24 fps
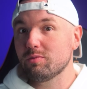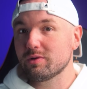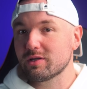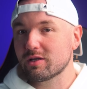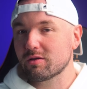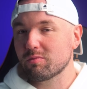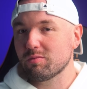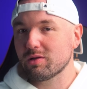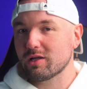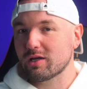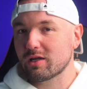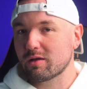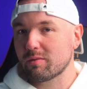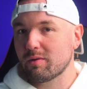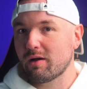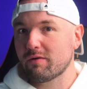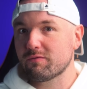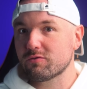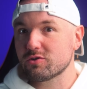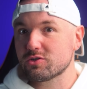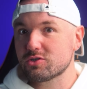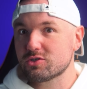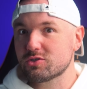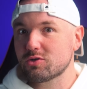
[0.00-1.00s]
been complaining about
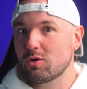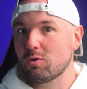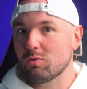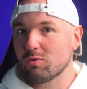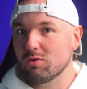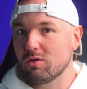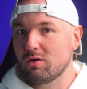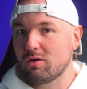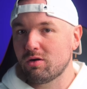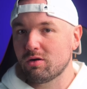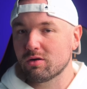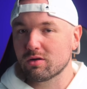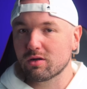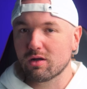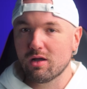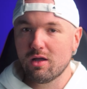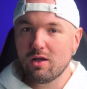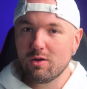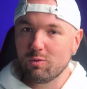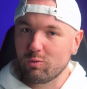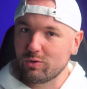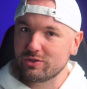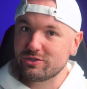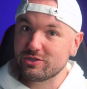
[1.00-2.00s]
for so long,
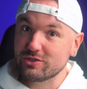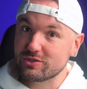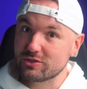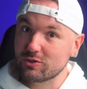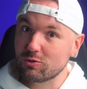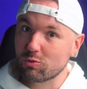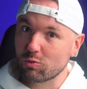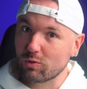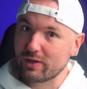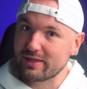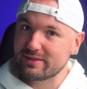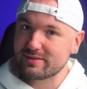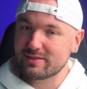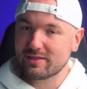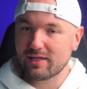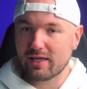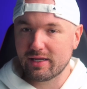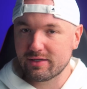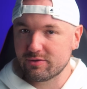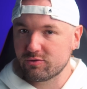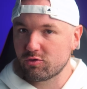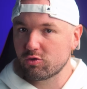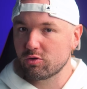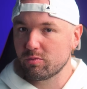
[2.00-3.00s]
which is grit
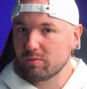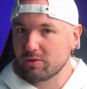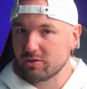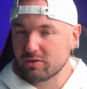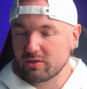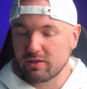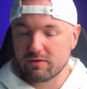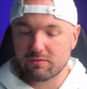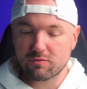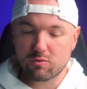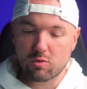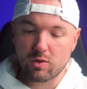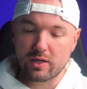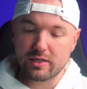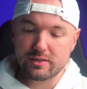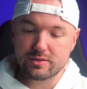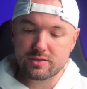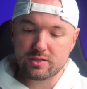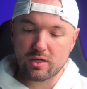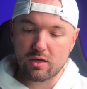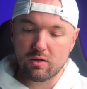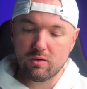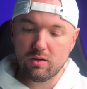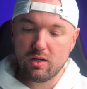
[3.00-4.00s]
and durability of grit.
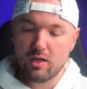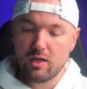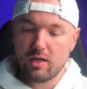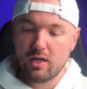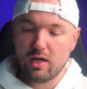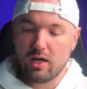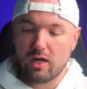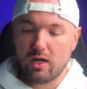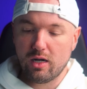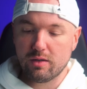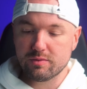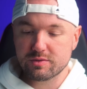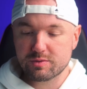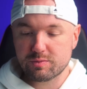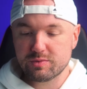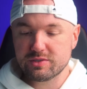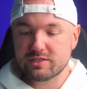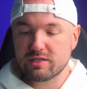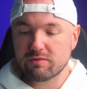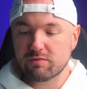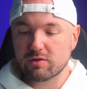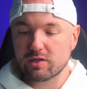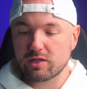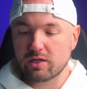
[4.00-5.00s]
So
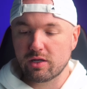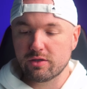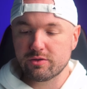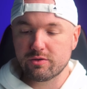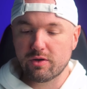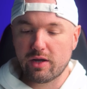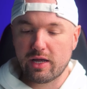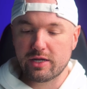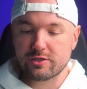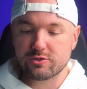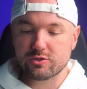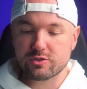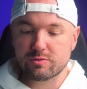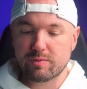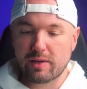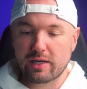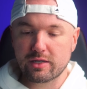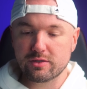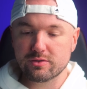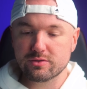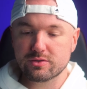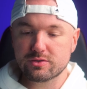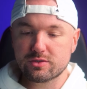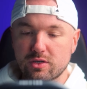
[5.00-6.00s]
specifically on their edgeless
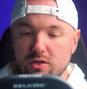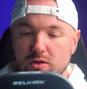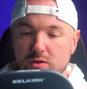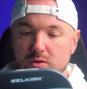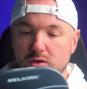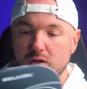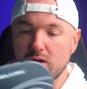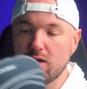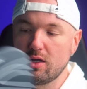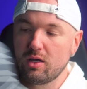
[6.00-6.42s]
paddles. So